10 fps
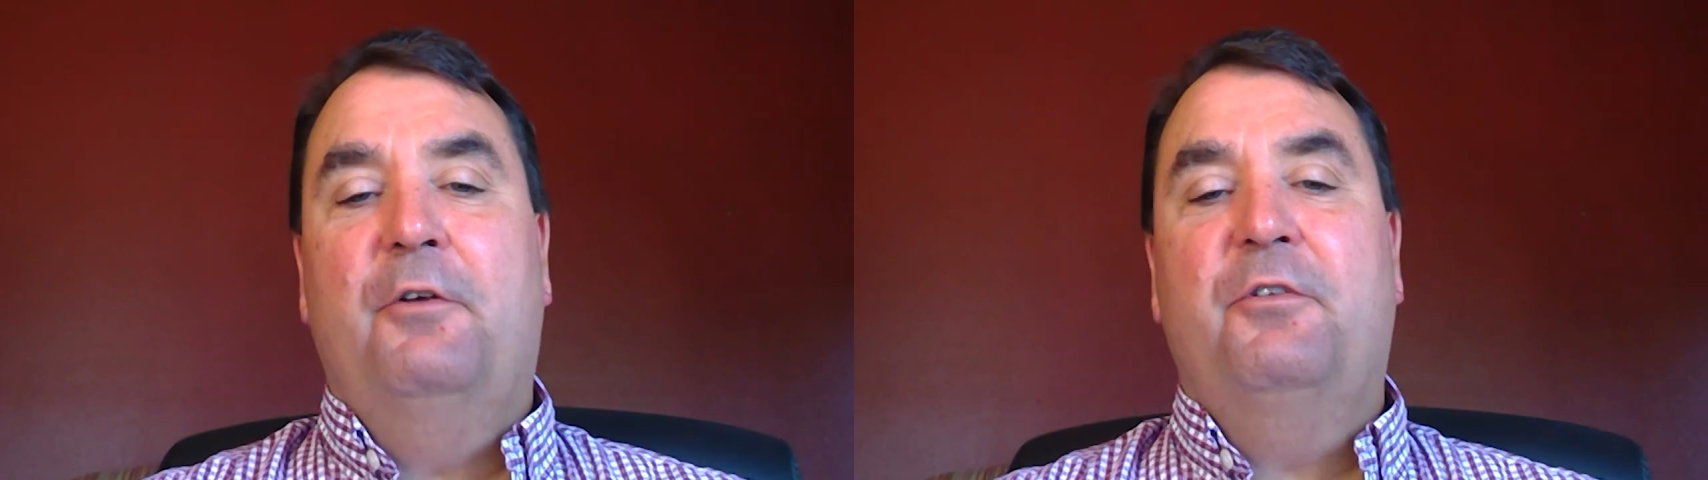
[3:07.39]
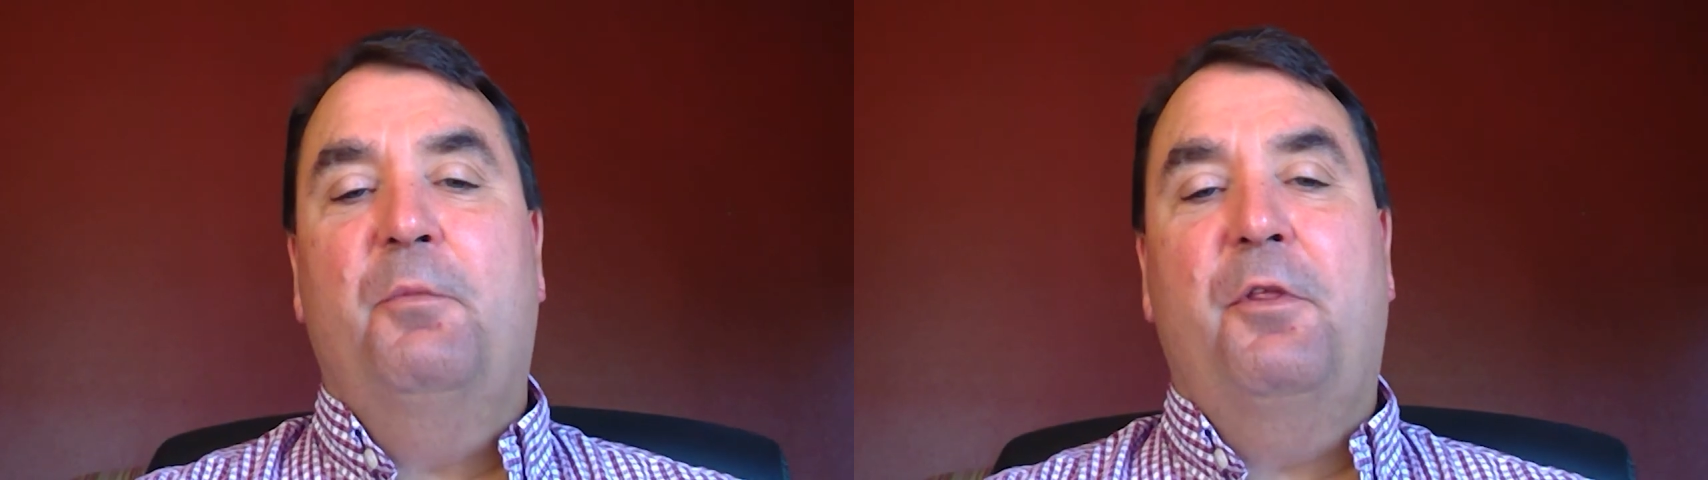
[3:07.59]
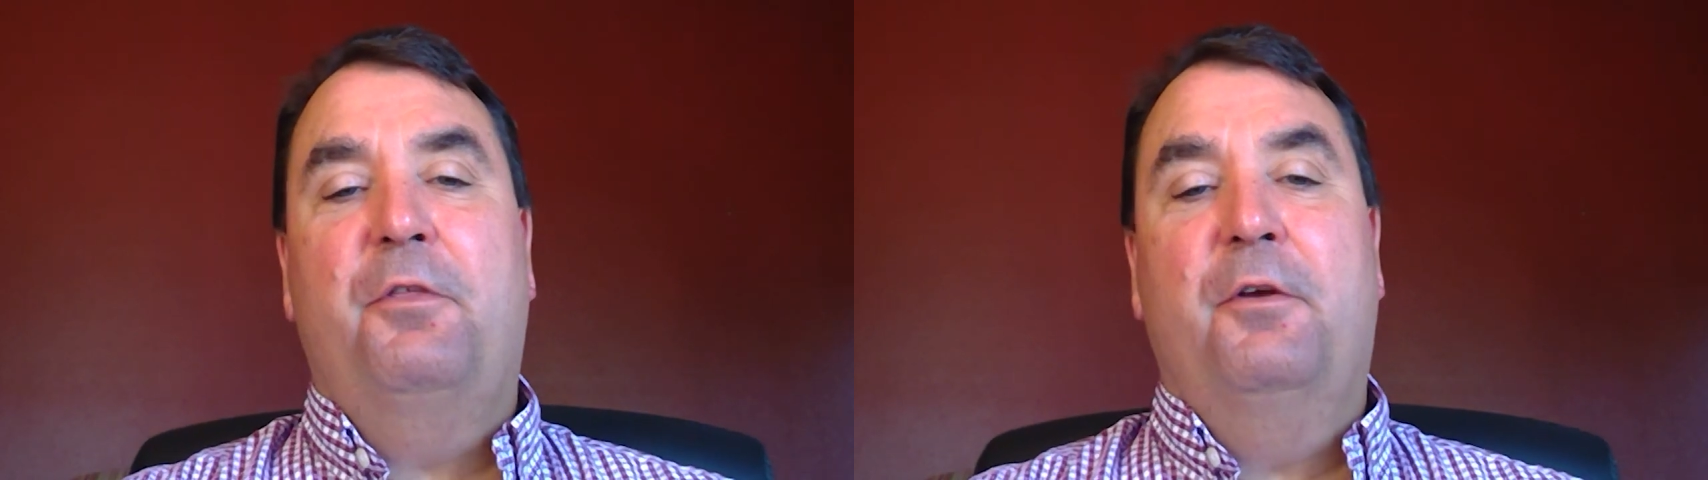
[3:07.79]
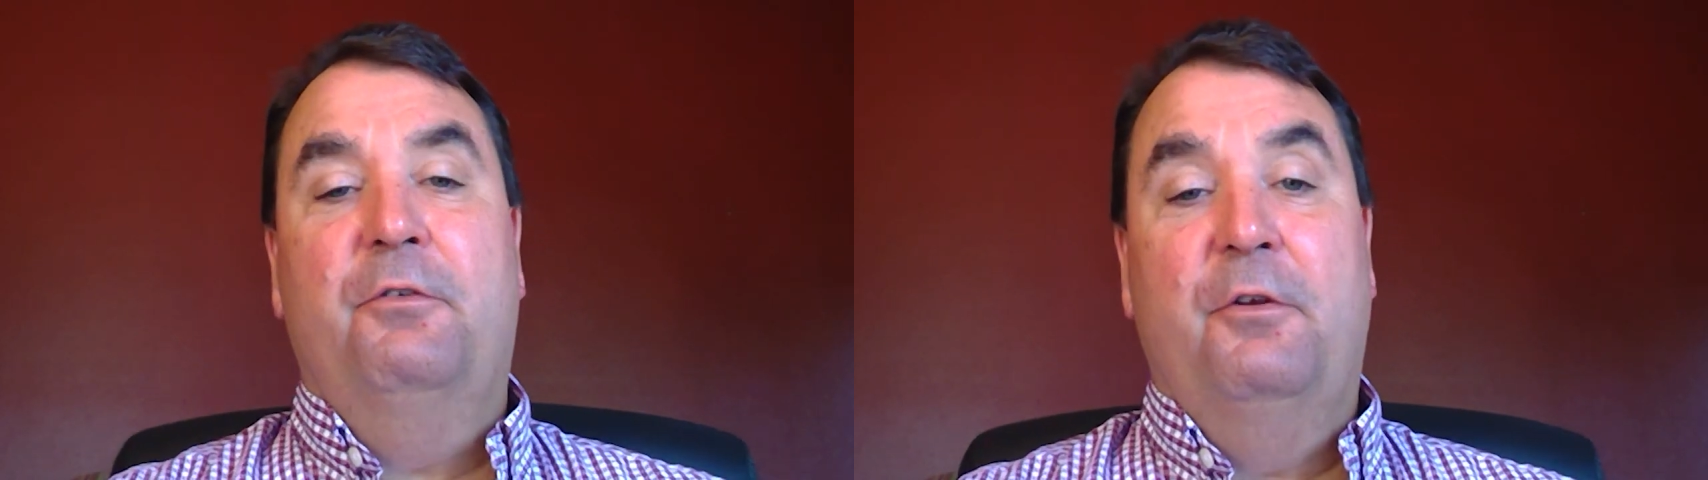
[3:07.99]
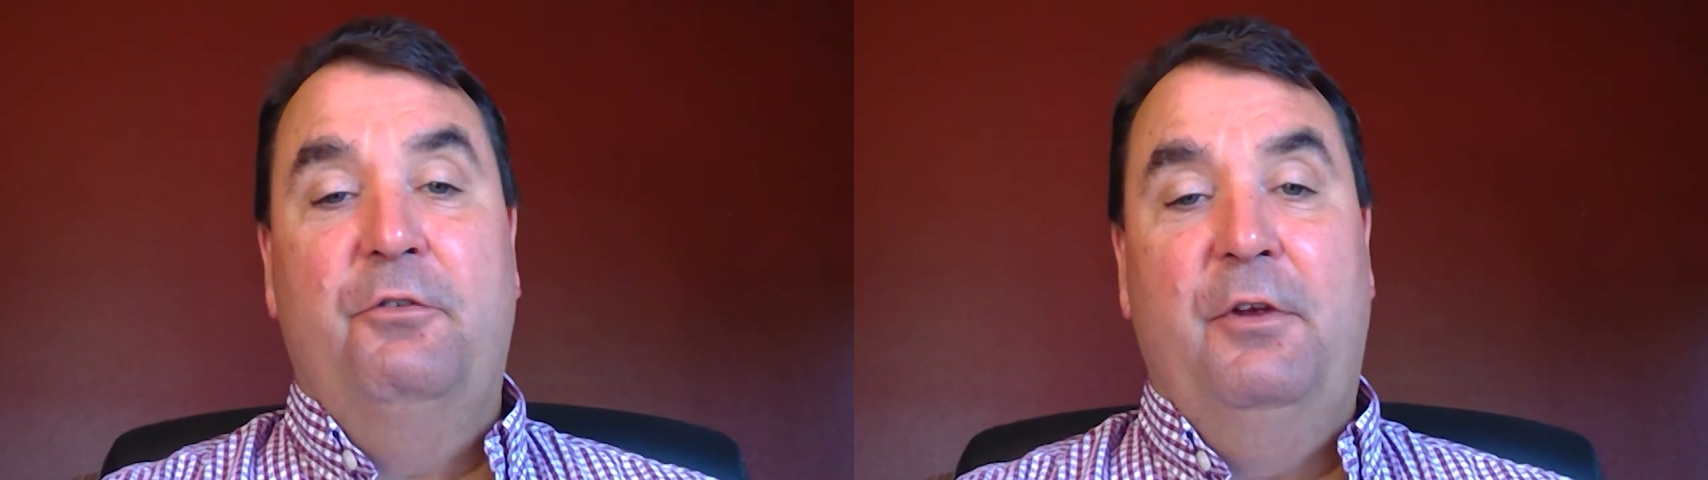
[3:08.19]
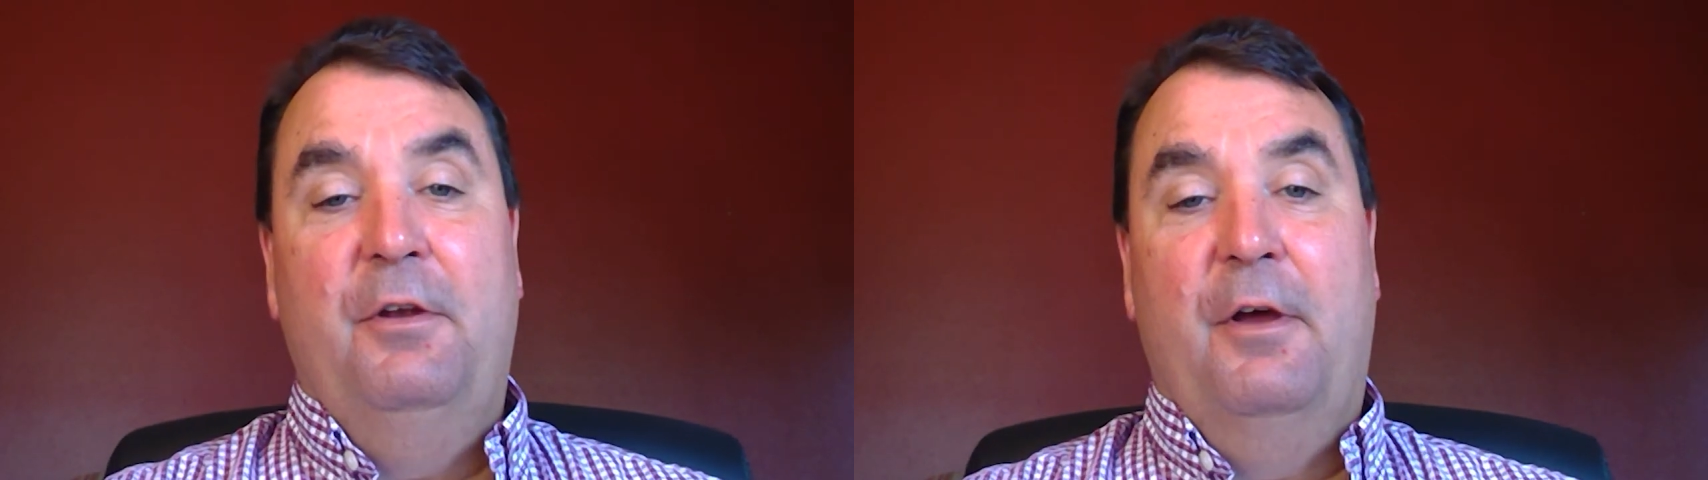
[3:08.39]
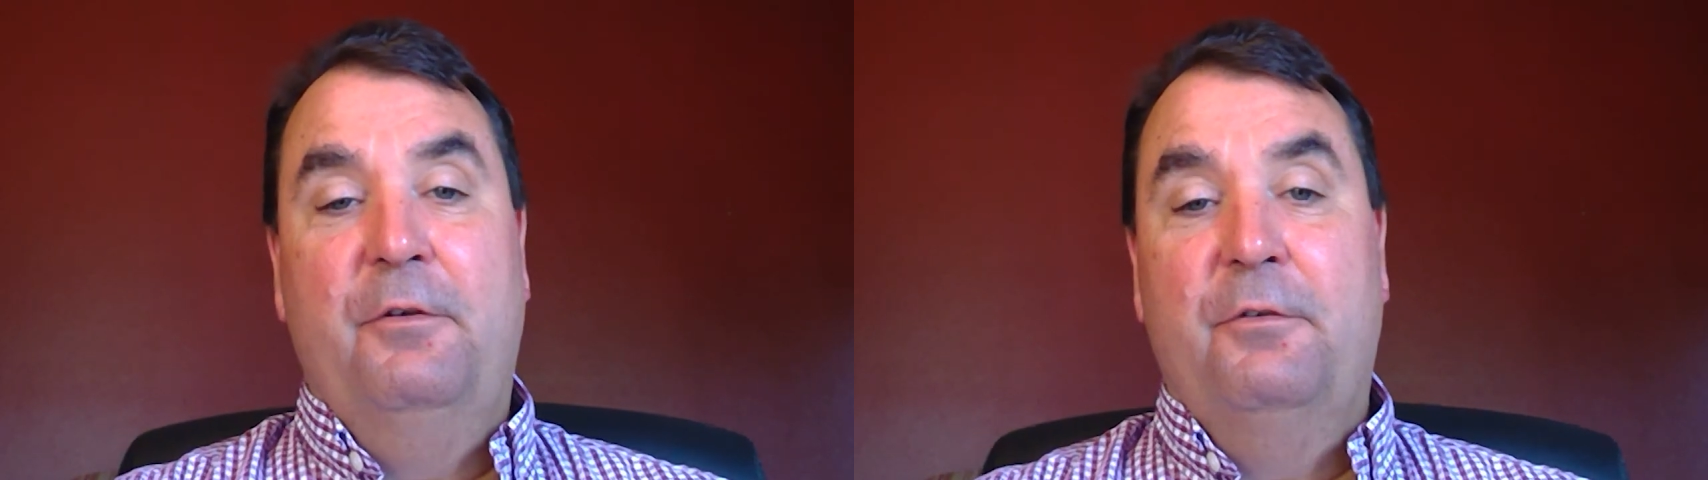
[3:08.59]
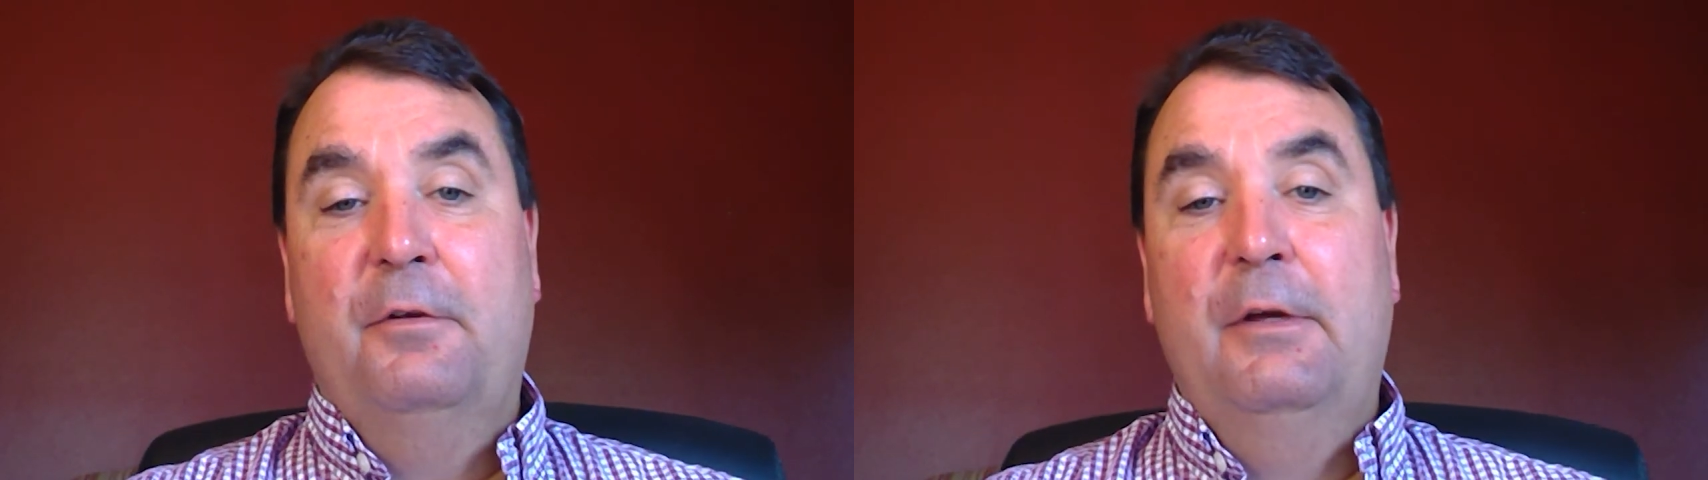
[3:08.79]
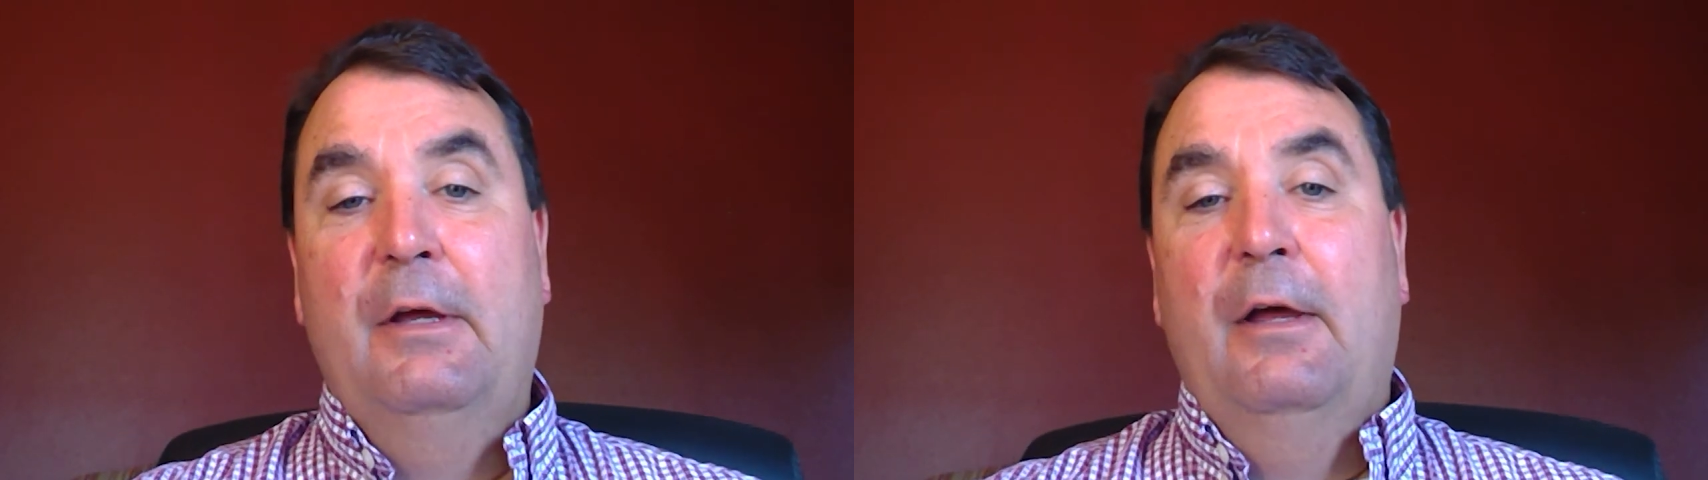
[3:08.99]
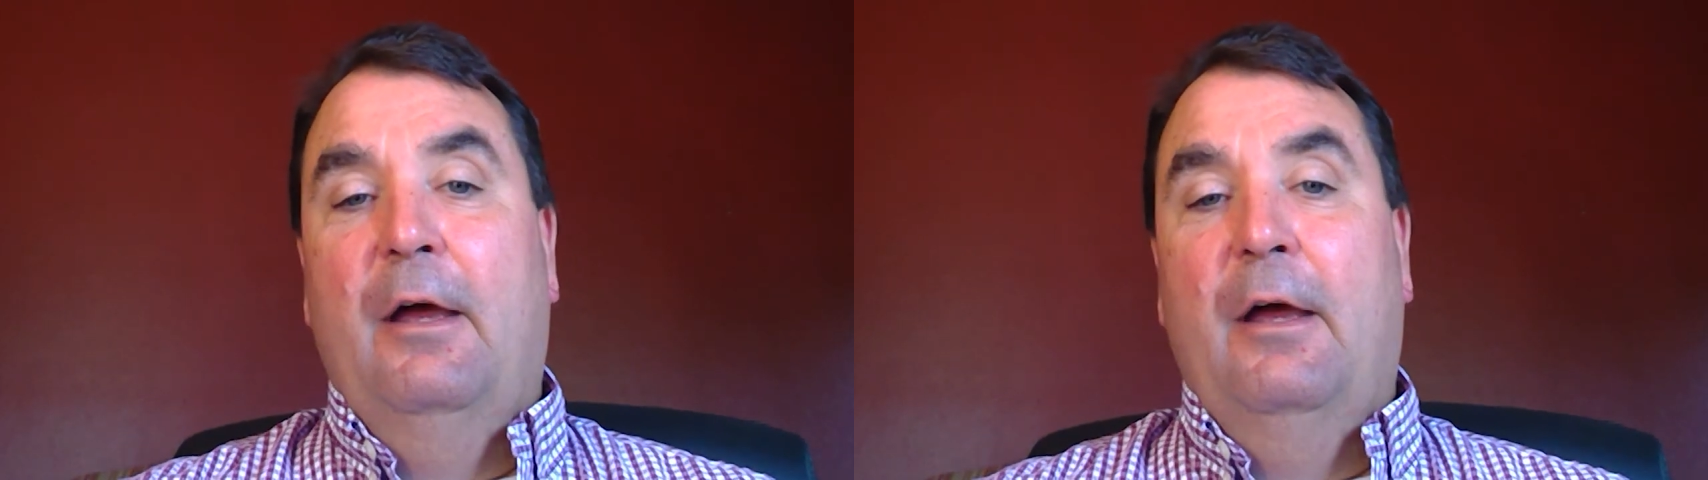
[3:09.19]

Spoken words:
share some of the things that she does.